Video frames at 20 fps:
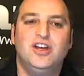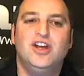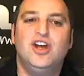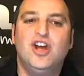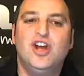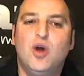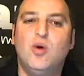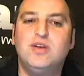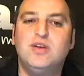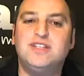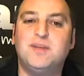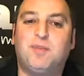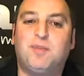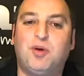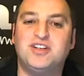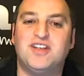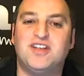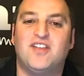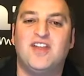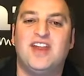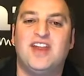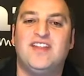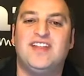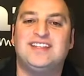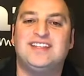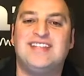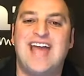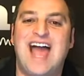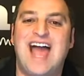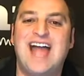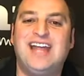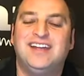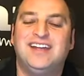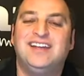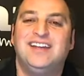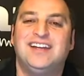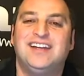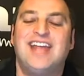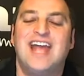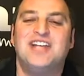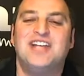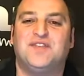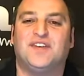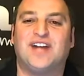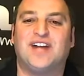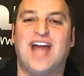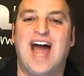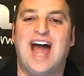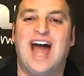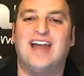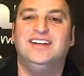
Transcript: Who is the person leading the attack? In case you forgot,